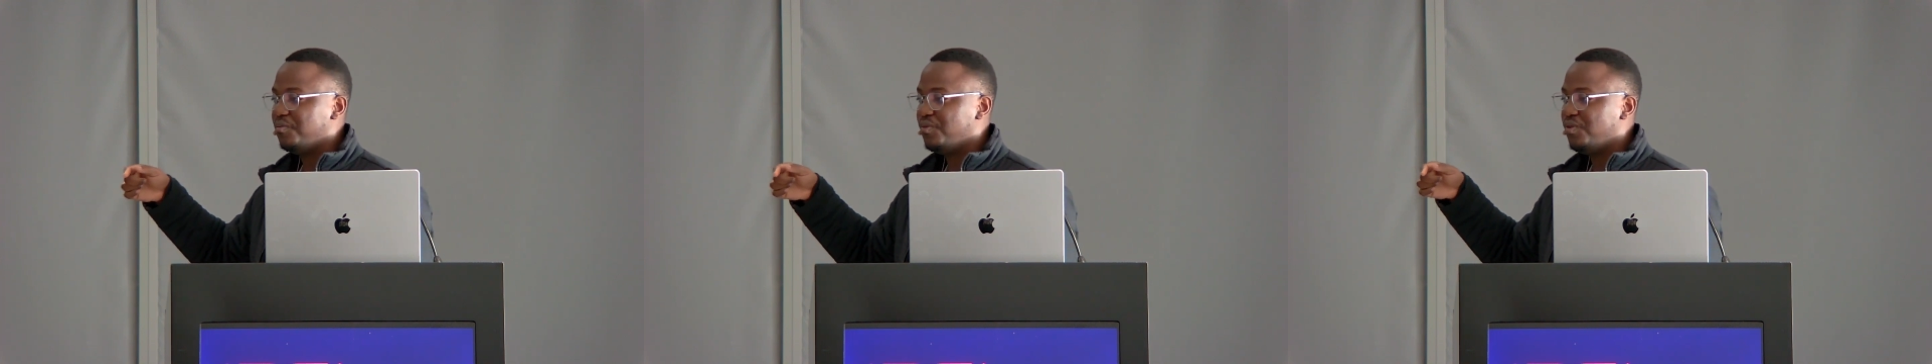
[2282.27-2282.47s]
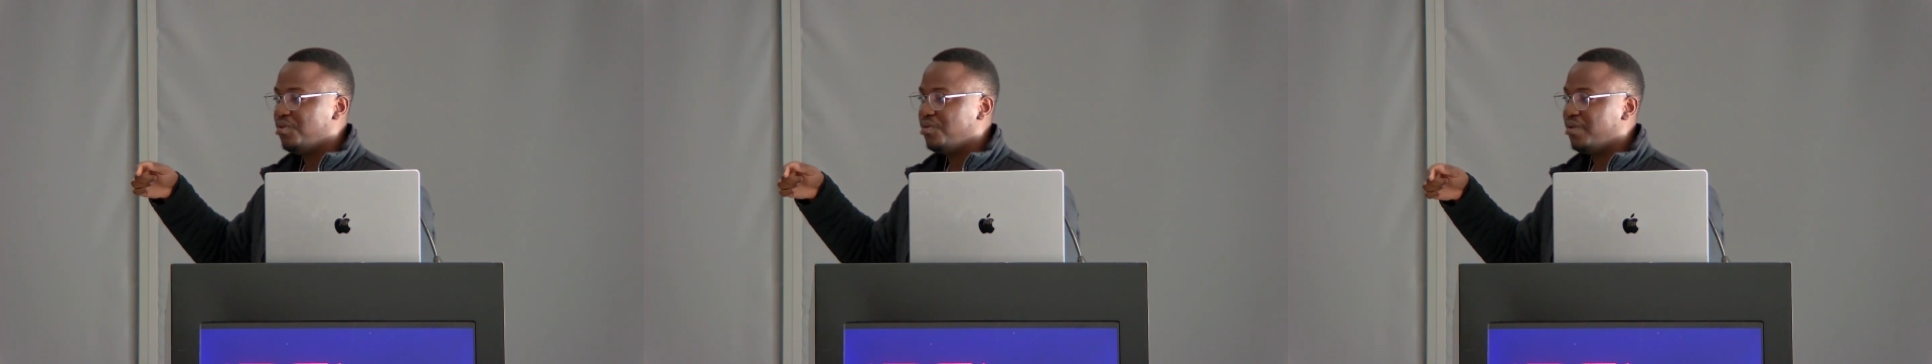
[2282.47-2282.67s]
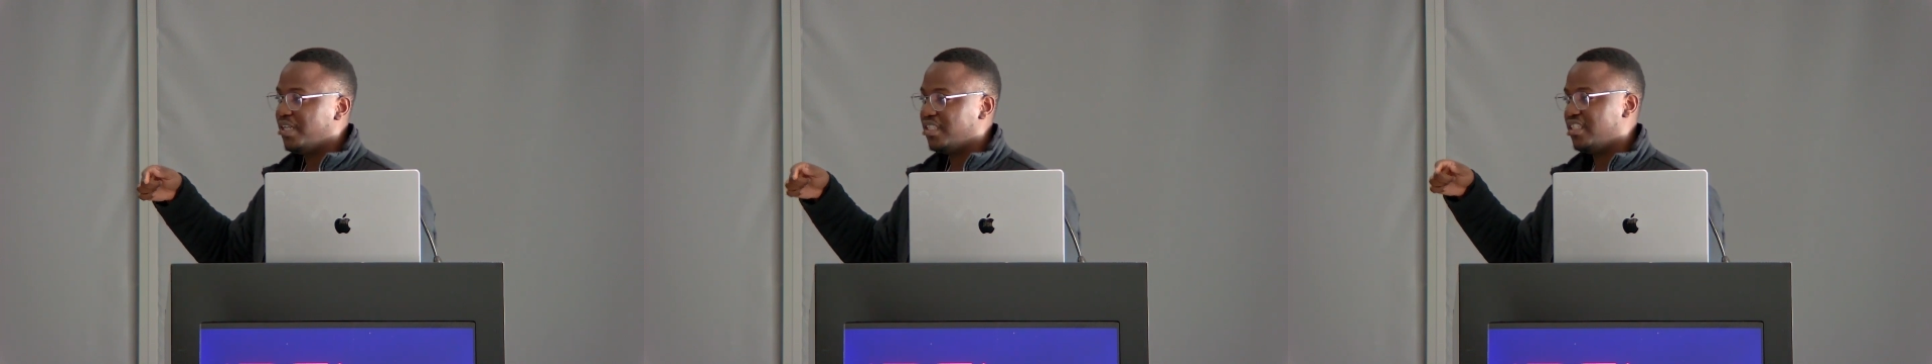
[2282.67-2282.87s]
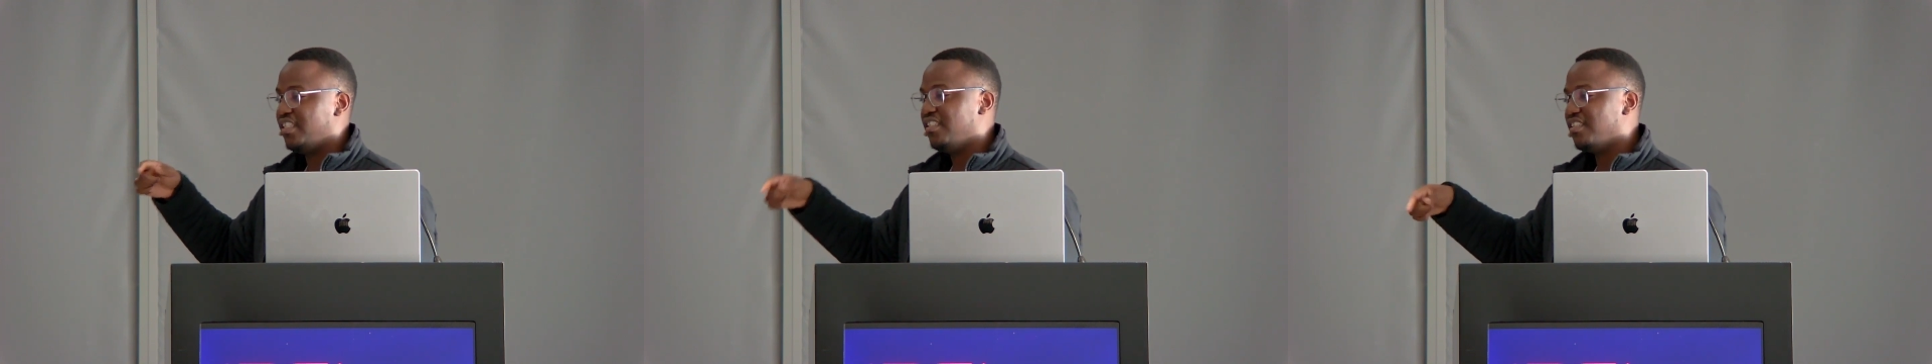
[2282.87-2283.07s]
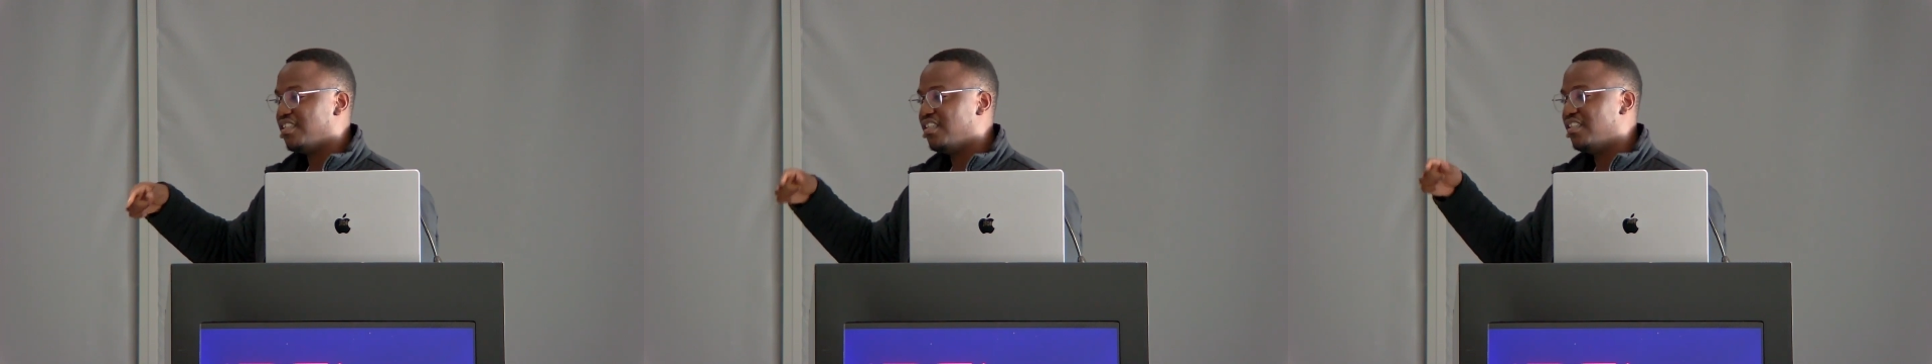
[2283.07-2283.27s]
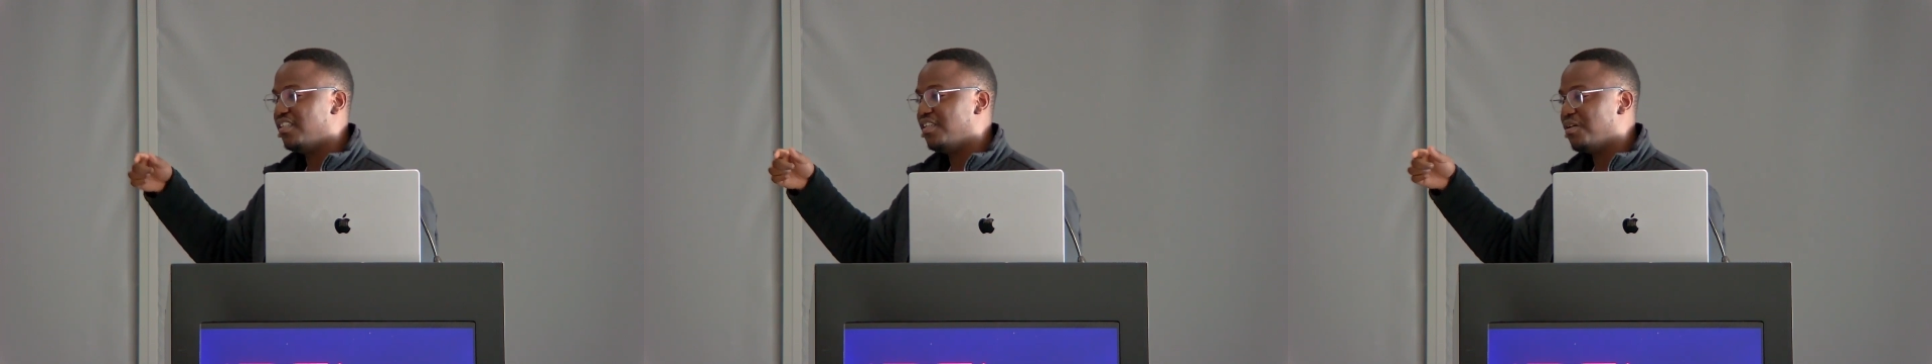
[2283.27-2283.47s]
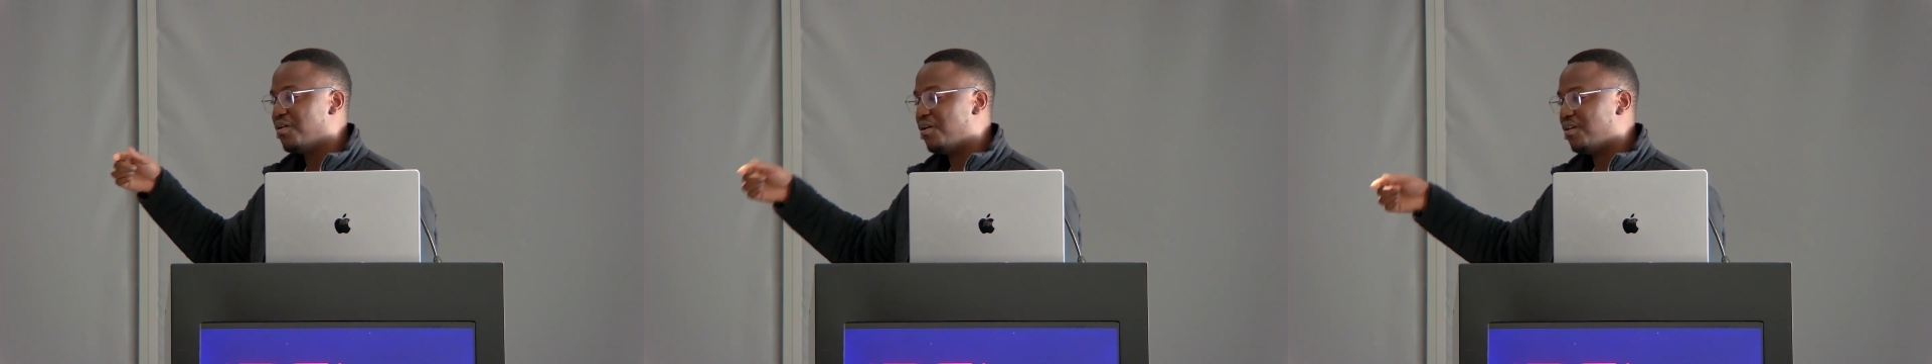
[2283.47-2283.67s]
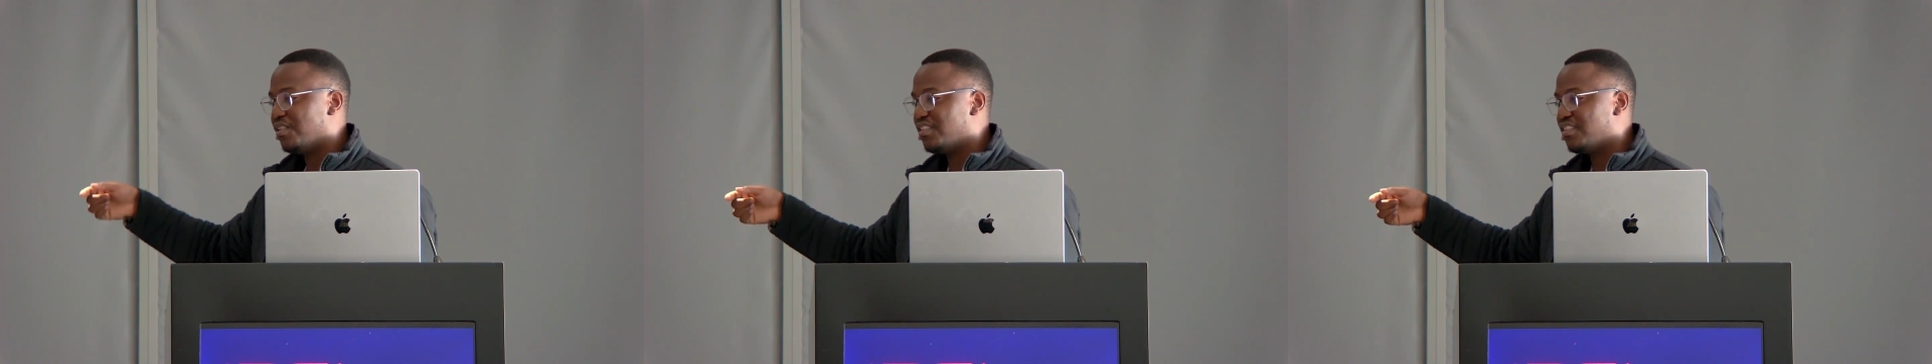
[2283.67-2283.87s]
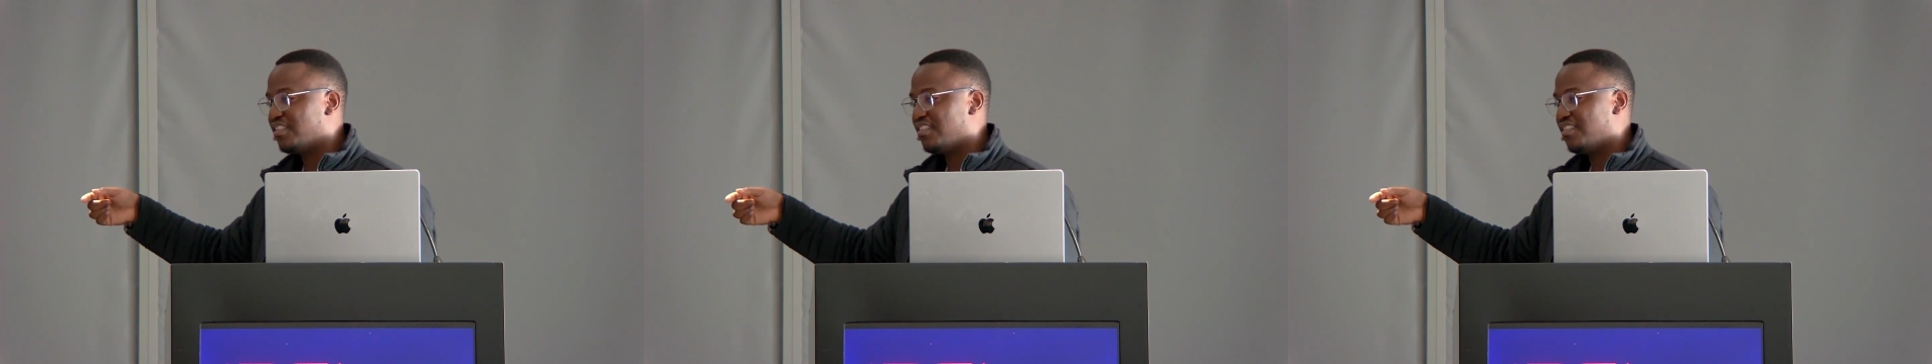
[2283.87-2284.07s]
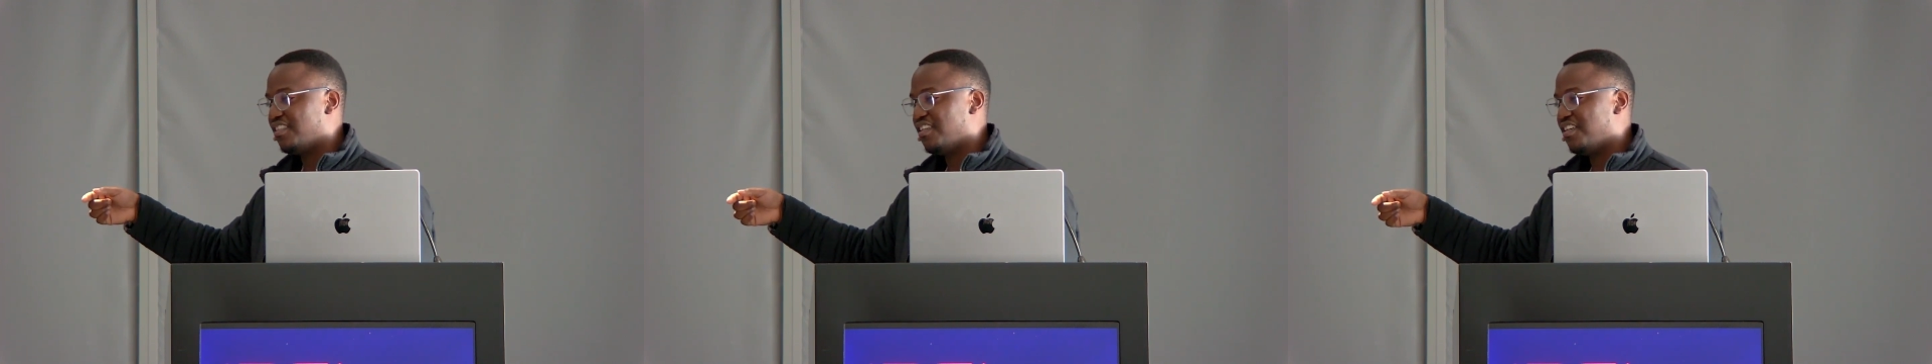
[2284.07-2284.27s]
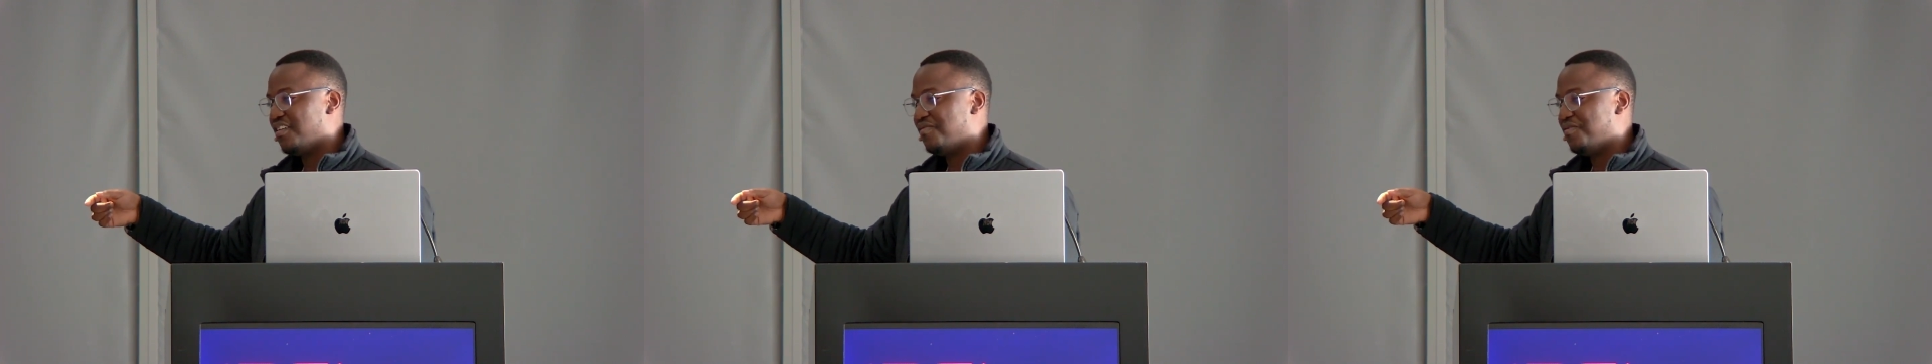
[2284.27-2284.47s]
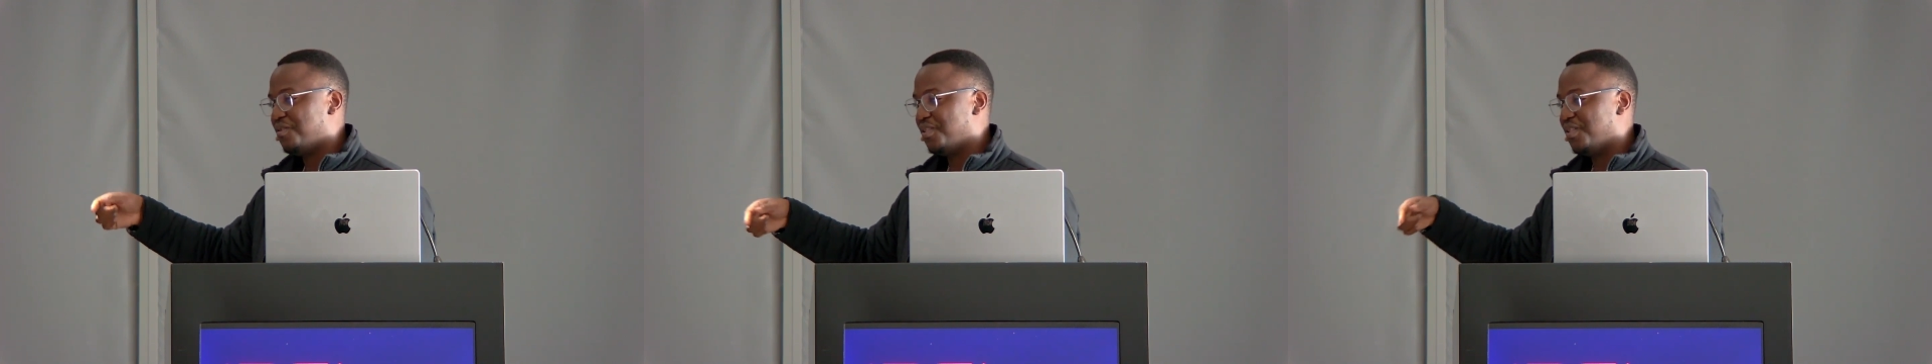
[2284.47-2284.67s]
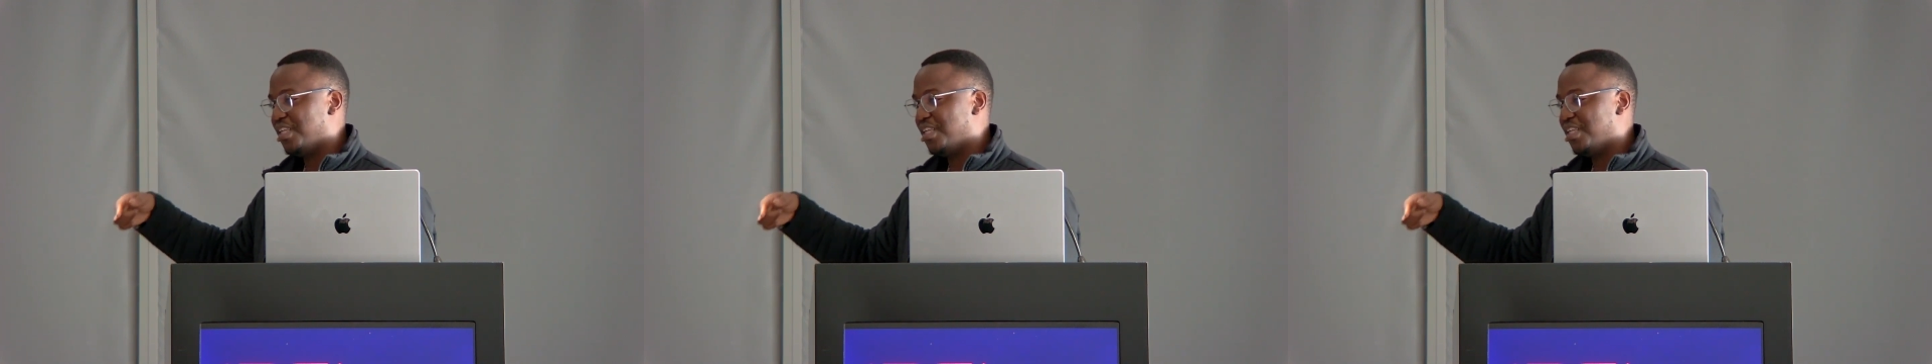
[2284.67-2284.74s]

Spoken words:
you actually incurring costs for